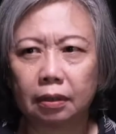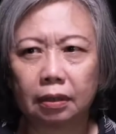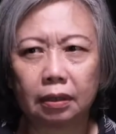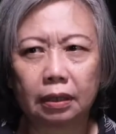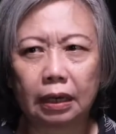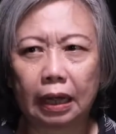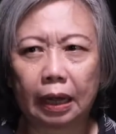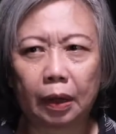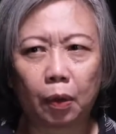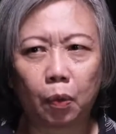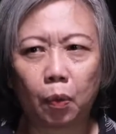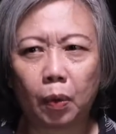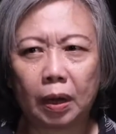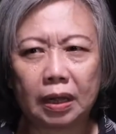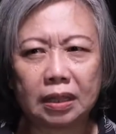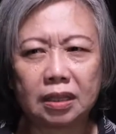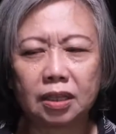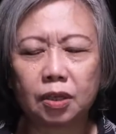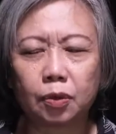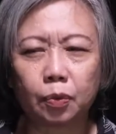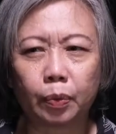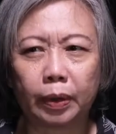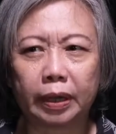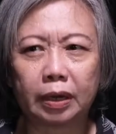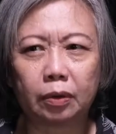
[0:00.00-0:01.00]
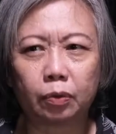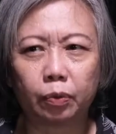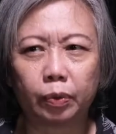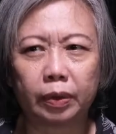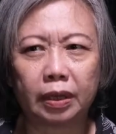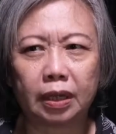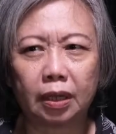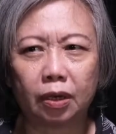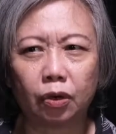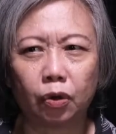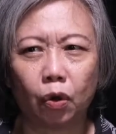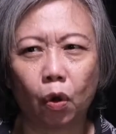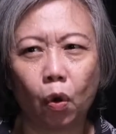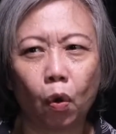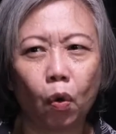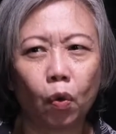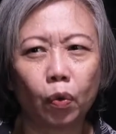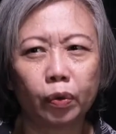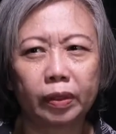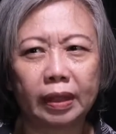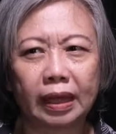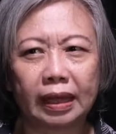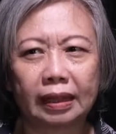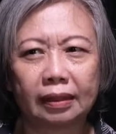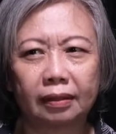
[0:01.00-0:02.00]
Like once when we
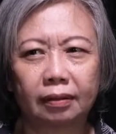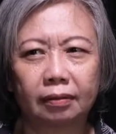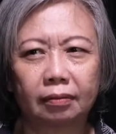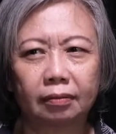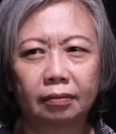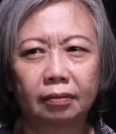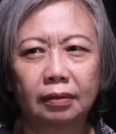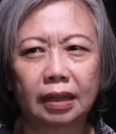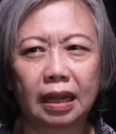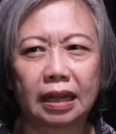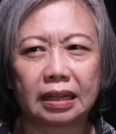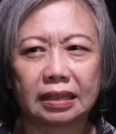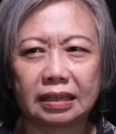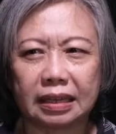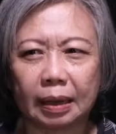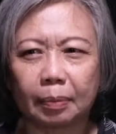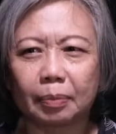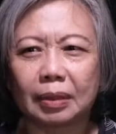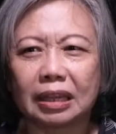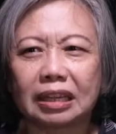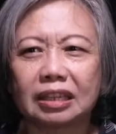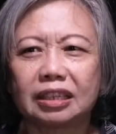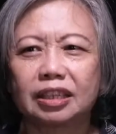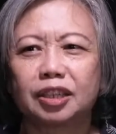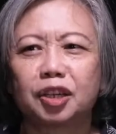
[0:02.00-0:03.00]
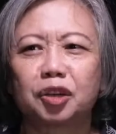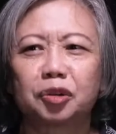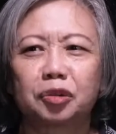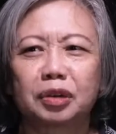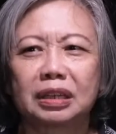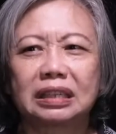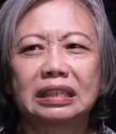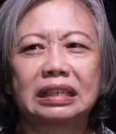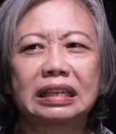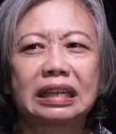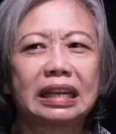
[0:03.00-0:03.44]
know that there is something seriously